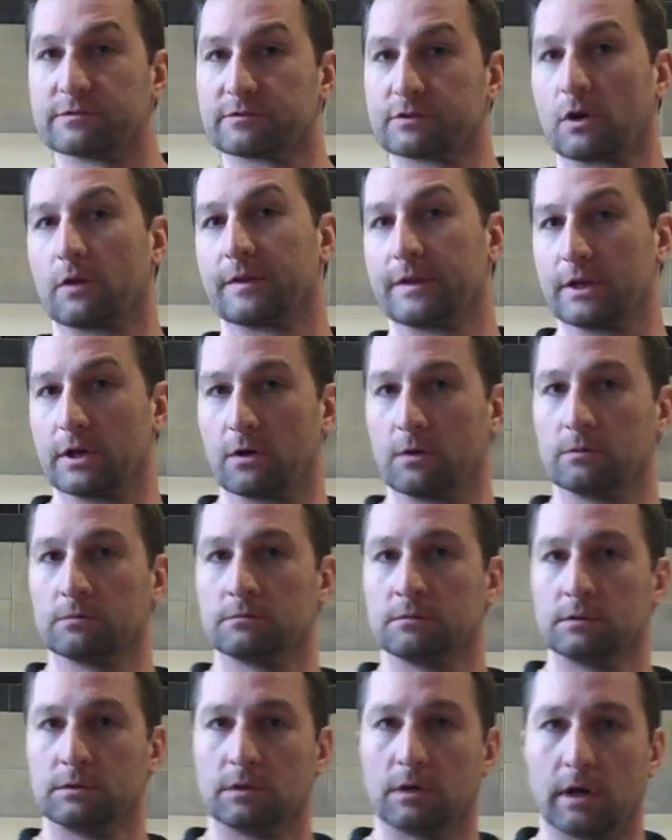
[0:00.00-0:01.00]
starting the year
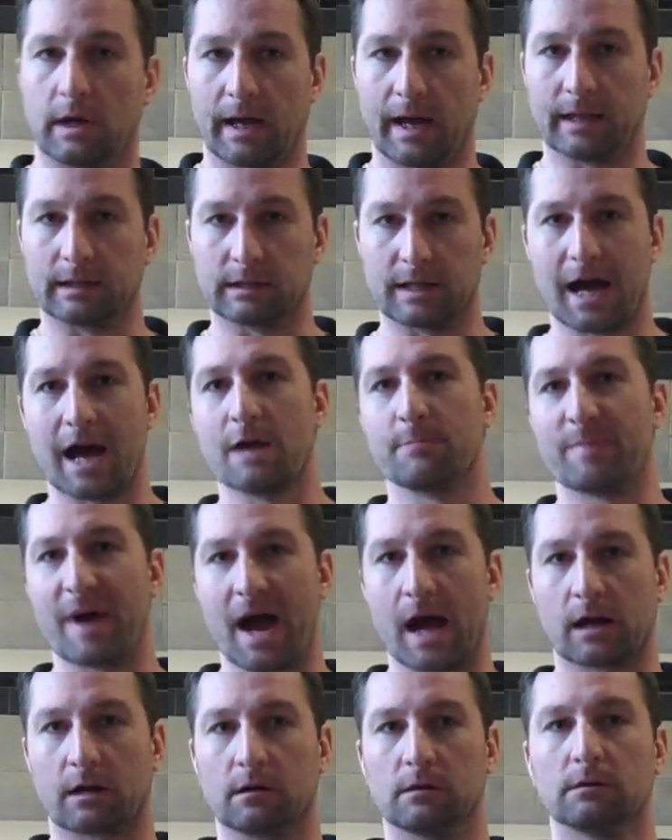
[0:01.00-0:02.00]
uh, at
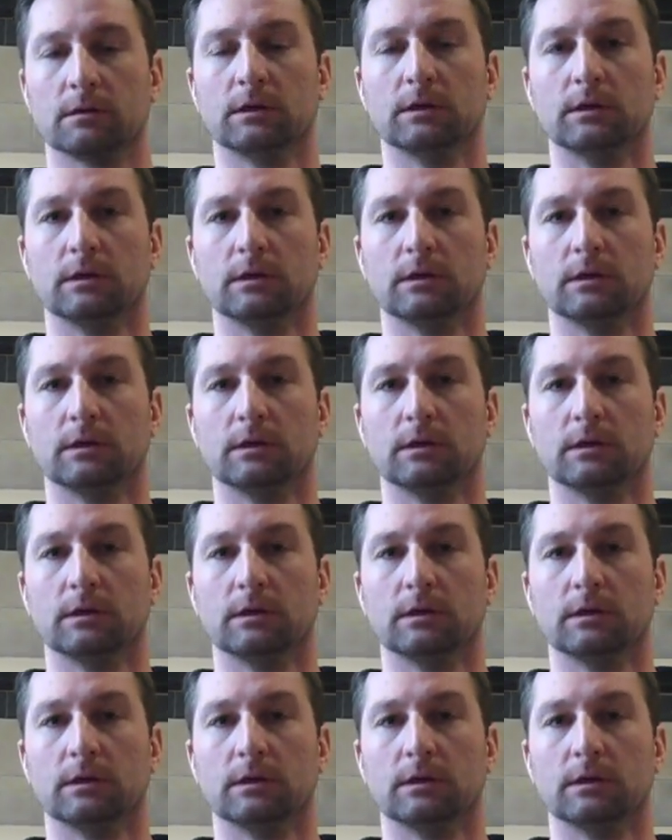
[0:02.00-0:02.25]
linebacker,